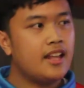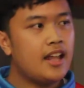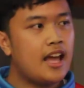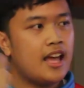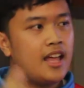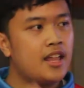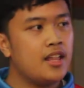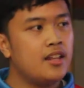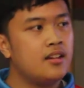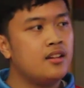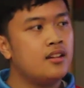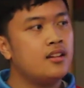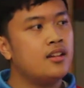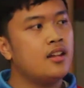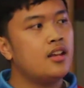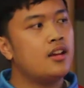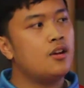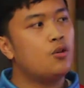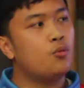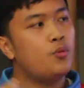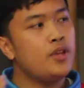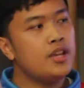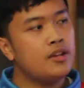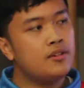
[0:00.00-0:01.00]

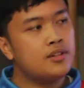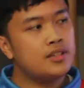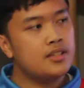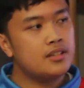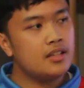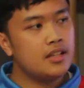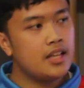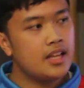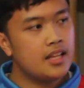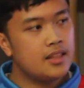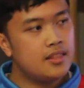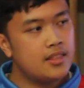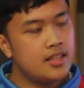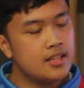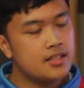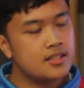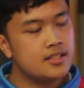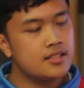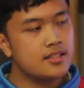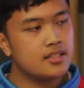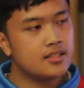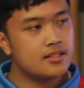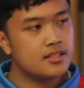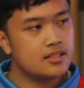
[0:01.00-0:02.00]
And we could, in
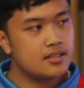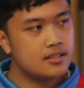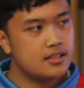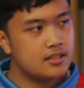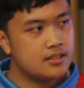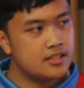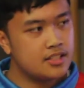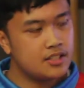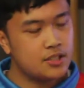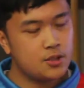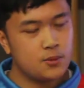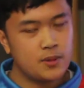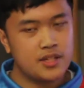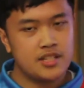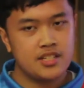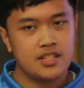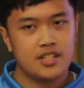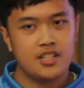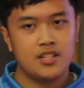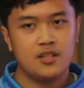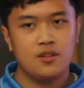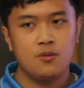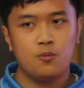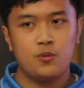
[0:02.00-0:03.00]
this
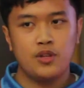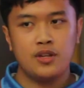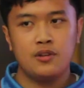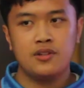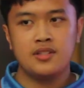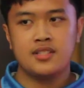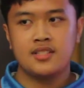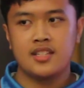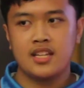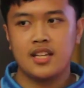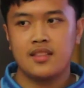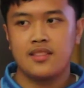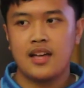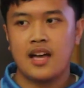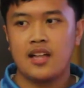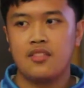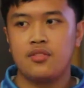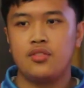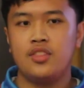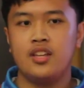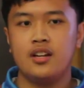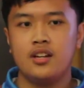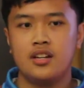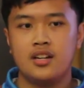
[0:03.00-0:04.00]
situation, we could say
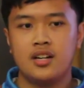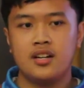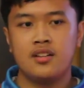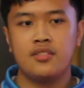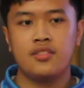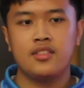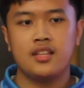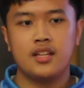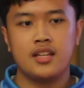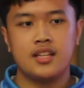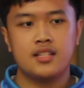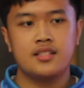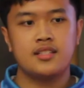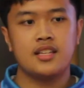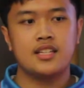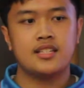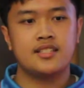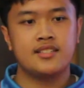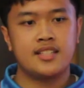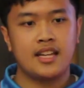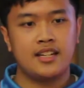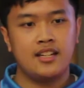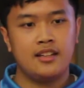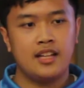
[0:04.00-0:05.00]
that the Earth is a
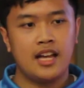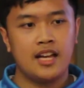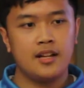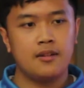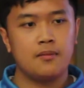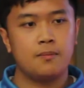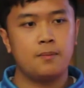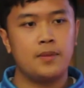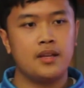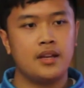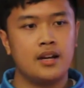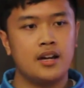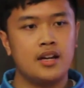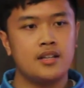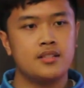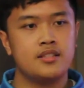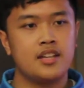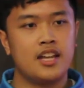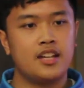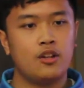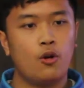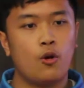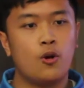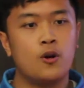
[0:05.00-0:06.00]
satellite
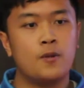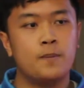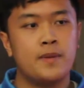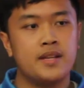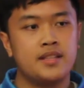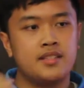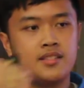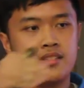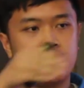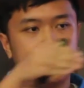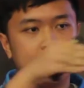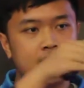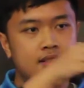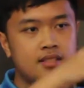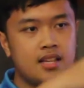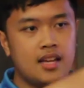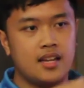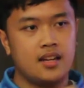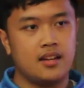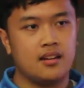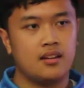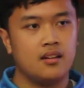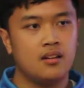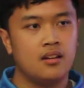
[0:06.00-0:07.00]
because it orbits the
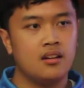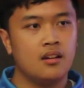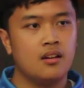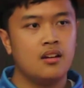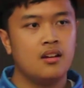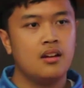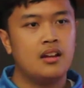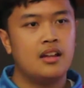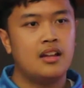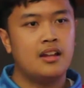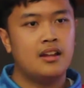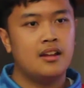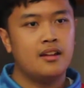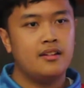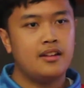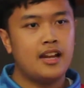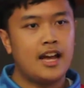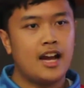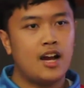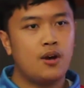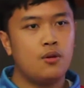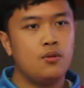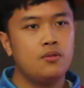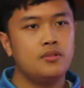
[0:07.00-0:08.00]
sun.
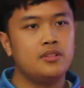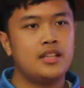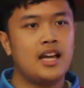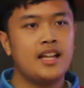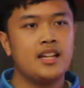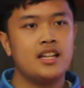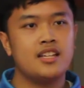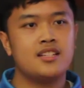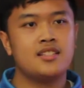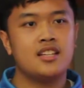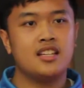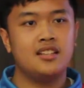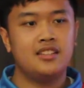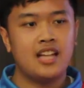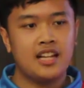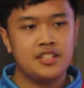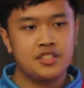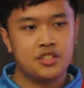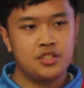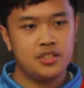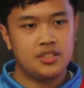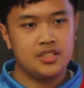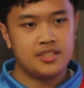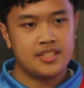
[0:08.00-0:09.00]
Now, that is a
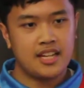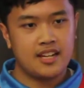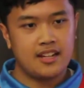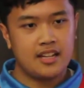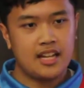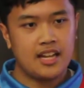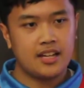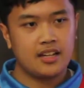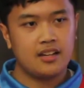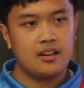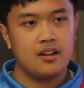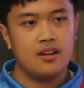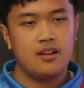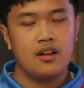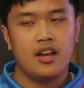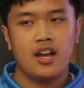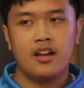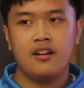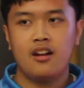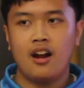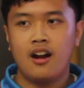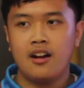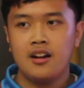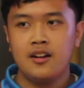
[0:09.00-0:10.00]
natural satellite.
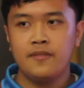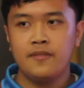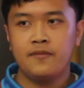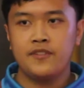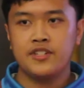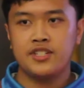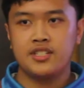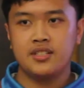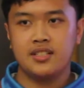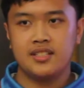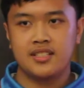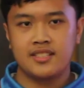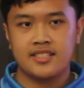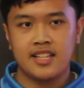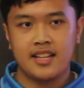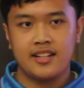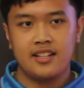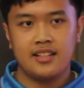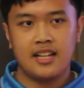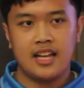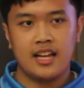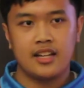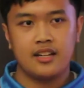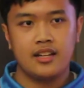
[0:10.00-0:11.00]
An artificial
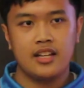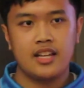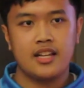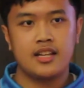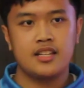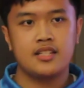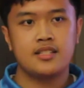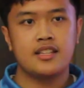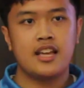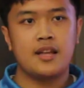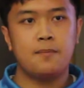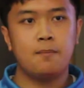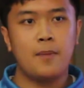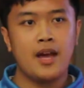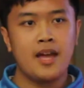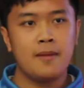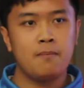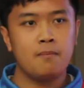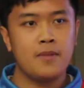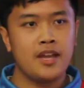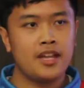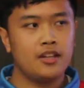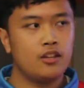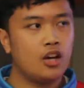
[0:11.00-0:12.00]
satellite is a
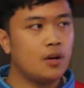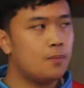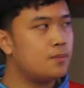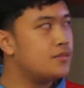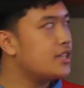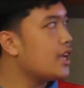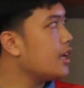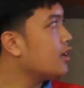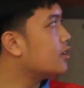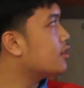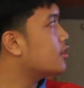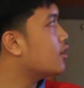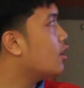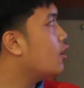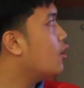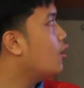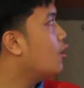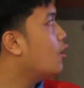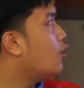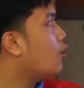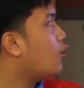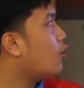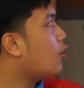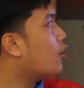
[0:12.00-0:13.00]
man-made object
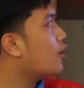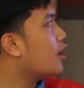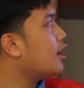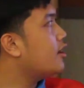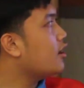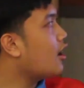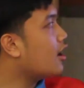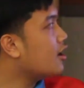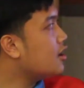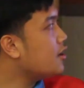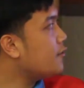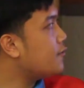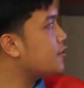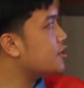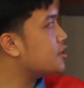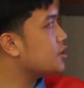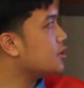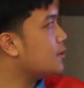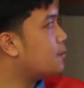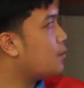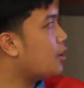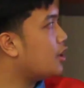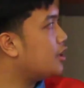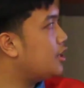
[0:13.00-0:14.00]
or an
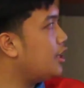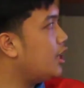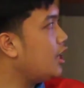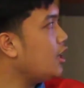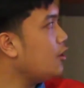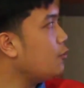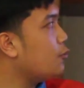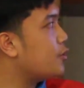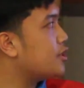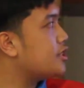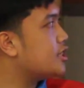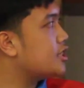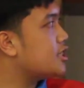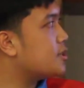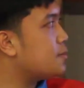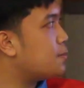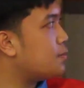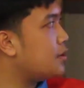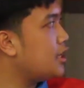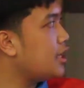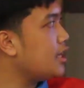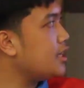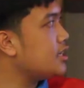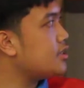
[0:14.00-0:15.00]
artificial body which is
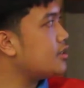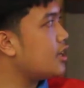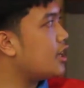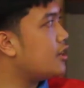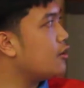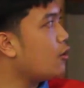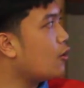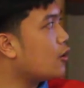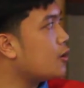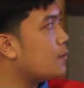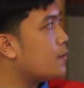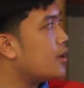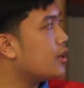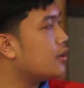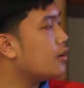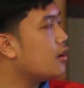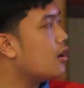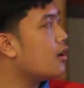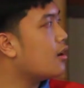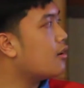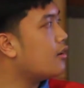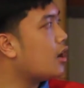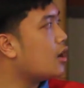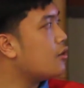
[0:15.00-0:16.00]
placed in orbit
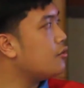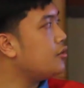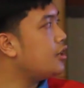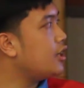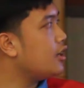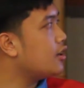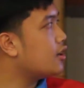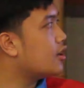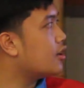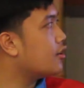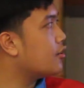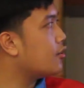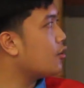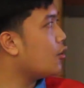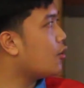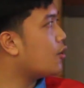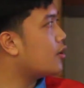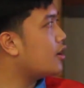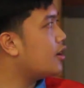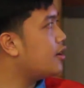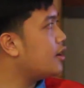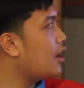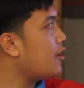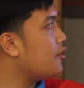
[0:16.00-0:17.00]
around the Earth
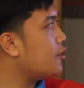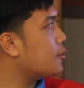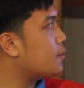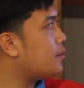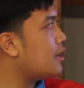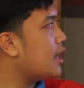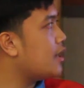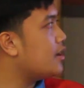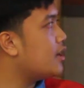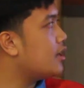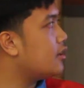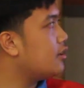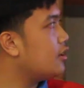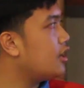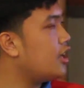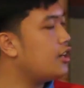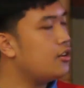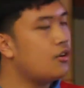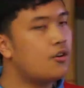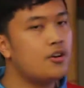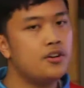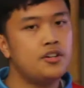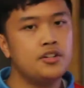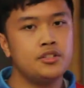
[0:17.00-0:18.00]
or another planet
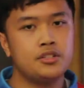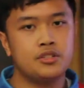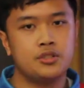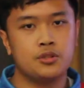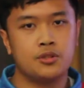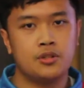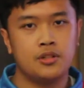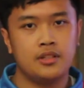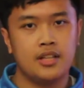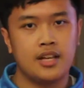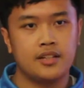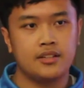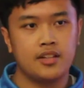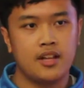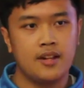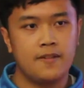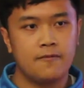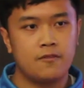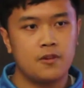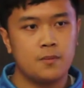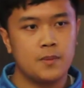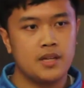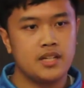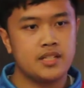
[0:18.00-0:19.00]
in order to collect
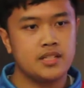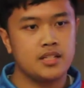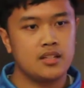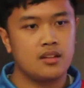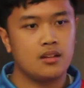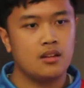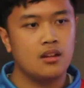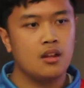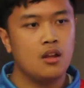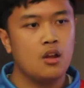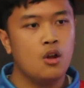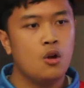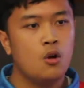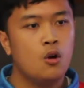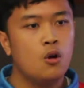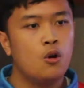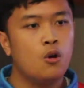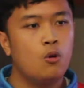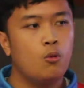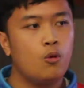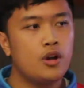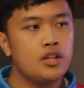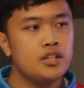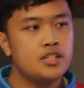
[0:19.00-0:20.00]
information.
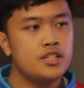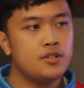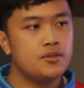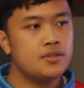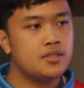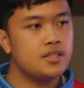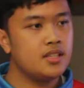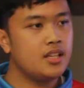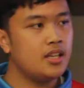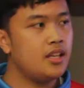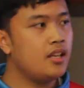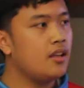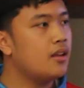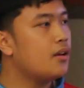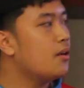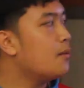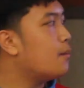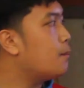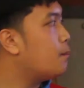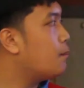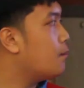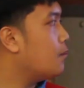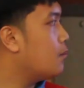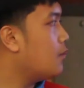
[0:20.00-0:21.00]
What you see
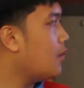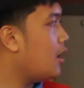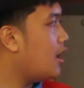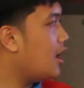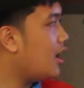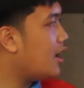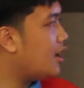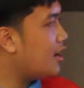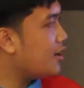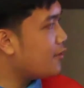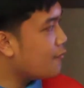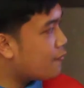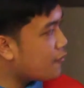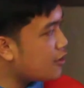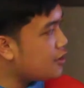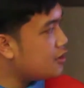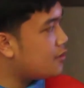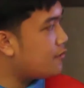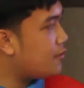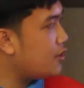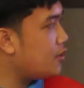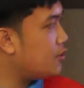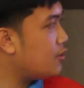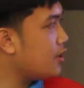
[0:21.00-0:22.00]
in front
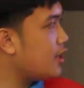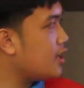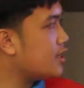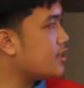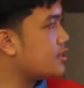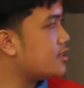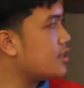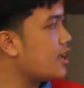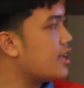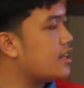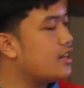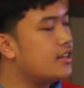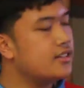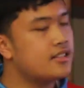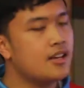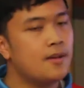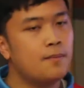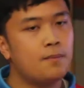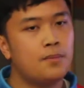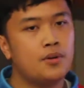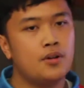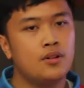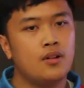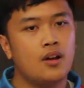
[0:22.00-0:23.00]
of you is an
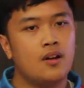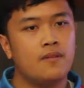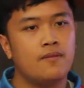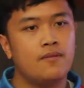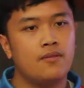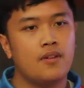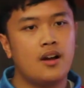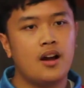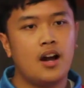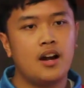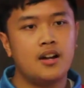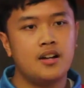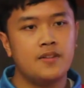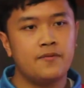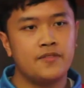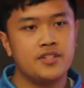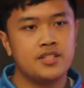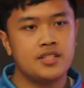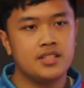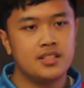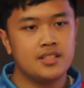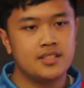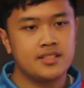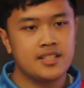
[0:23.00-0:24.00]
example of
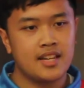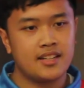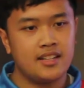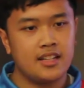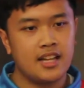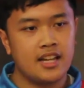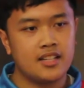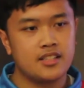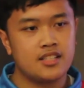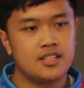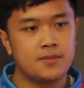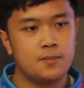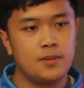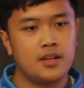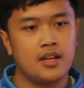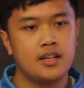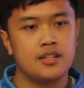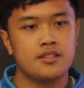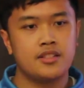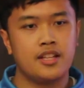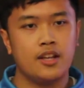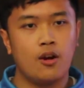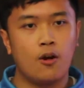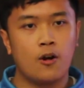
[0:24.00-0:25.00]
artificial satellites
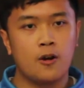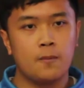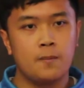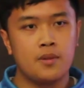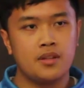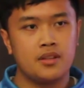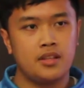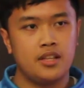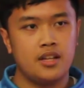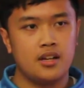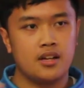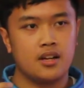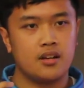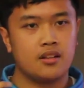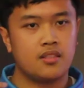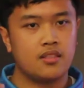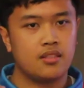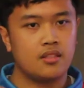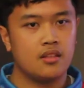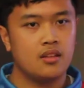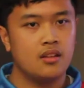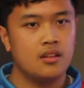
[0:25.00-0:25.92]
because they orbit the Earth.